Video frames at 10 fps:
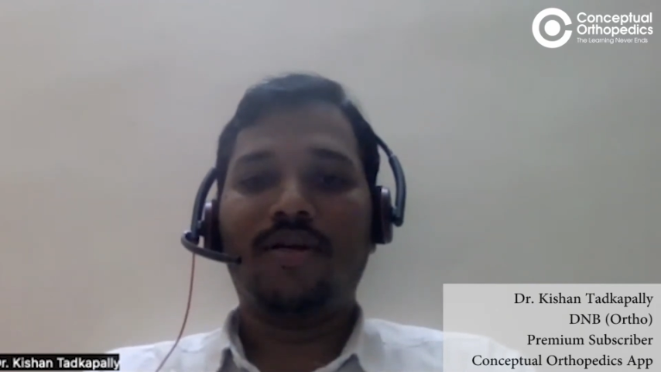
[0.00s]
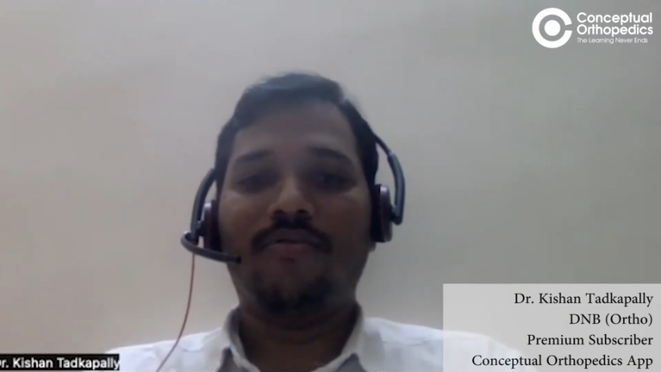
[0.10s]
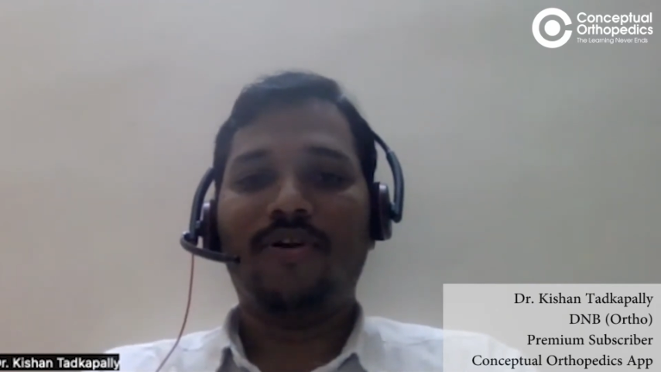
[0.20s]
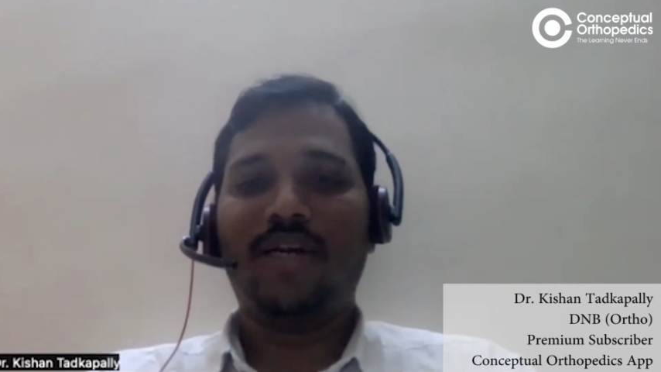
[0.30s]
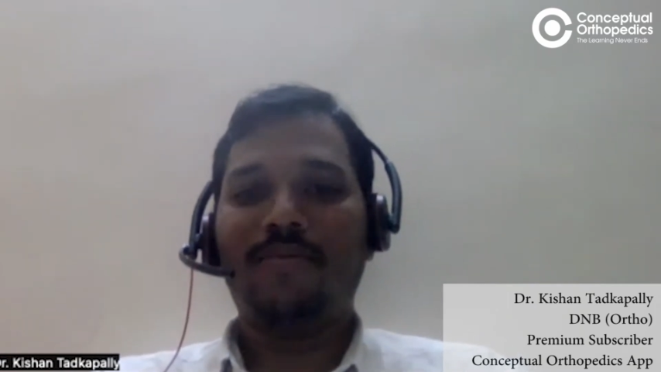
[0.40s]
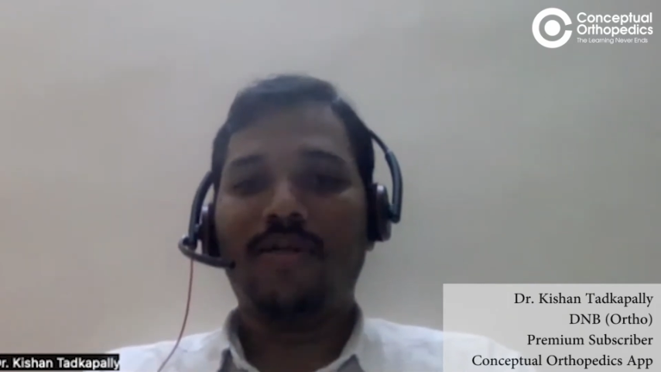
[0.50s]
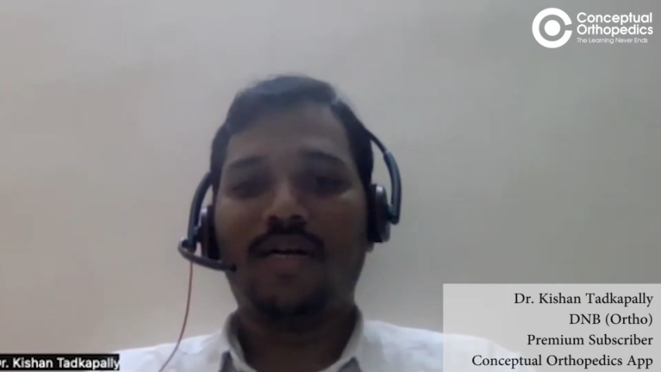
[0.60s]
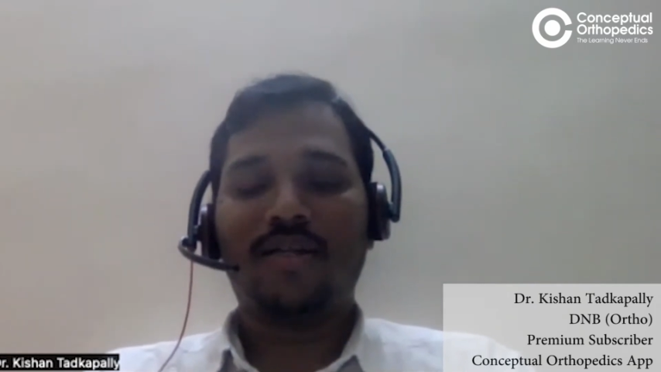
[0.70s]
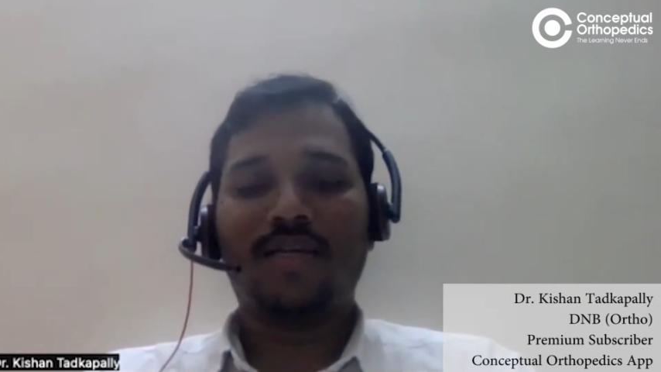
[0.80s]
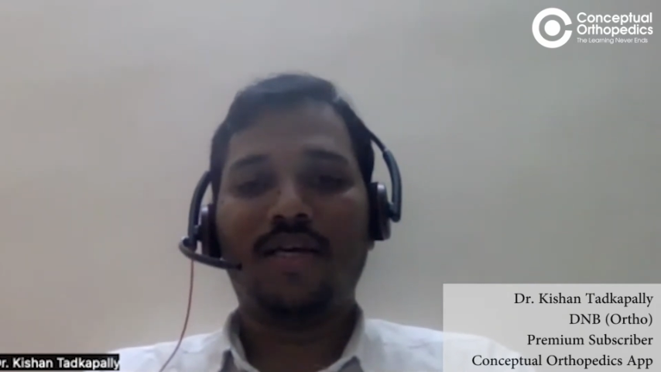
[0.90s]
every time they're
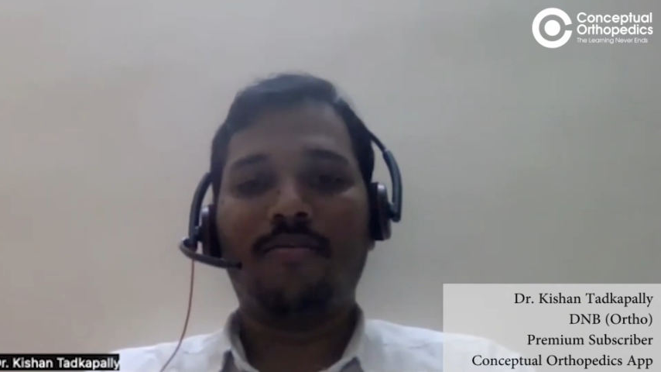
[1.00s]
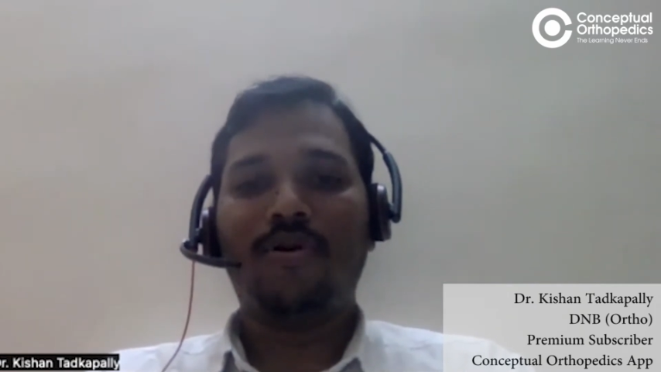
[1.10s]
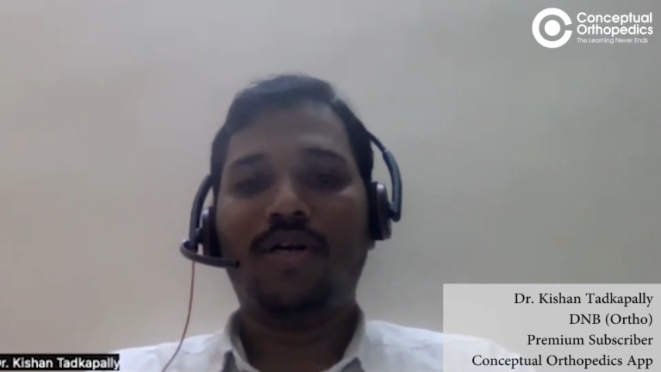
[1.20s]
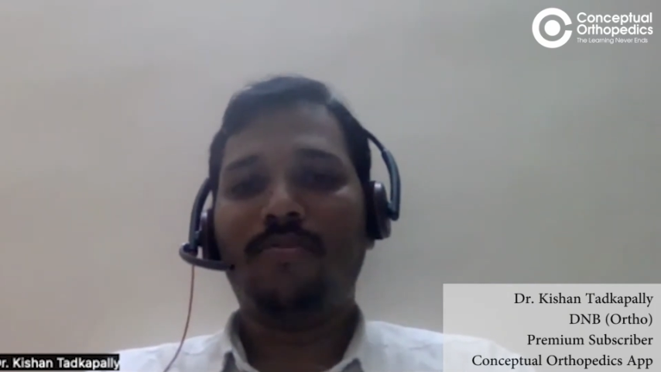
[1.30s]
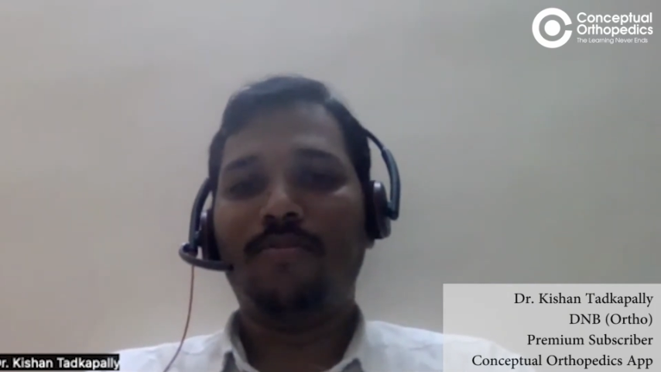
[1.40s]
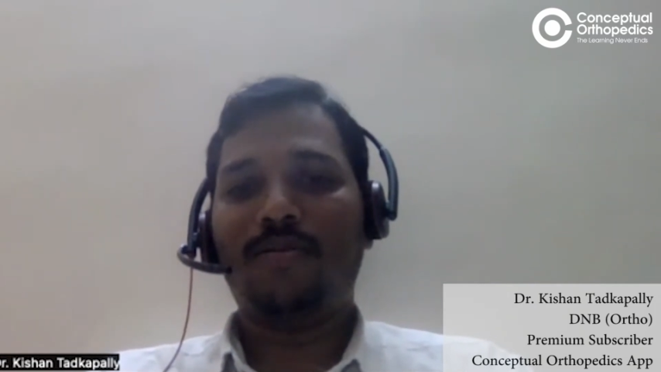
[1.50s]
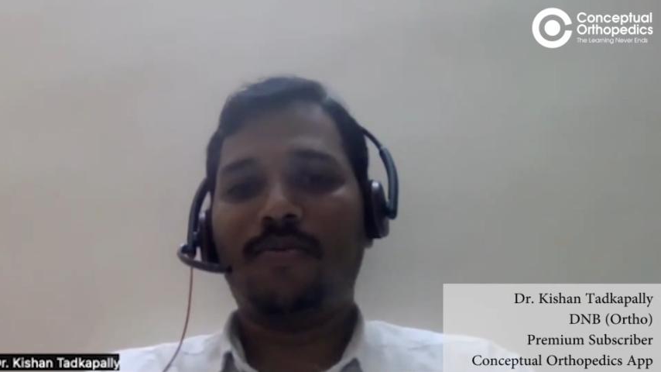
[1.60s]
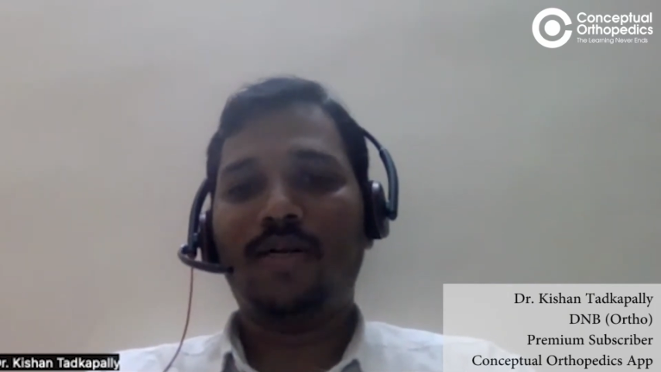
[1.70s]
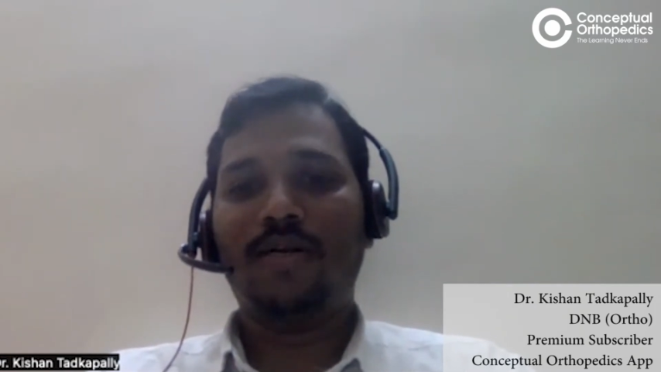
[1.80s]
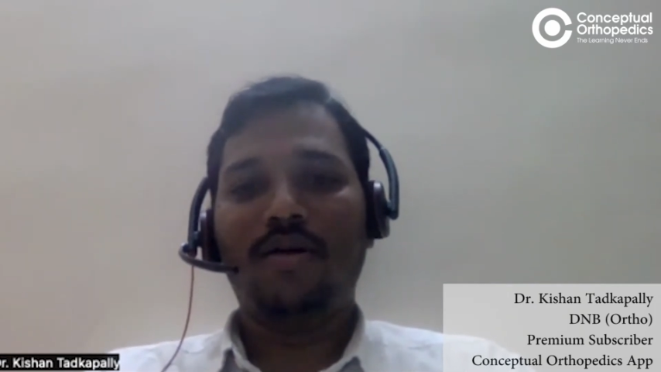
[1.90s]
asking about TB
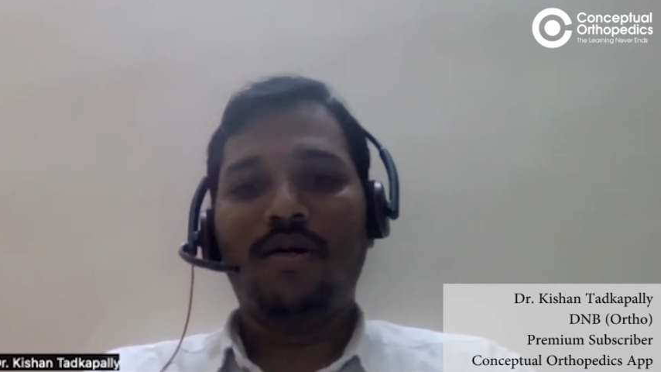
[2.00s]
spine.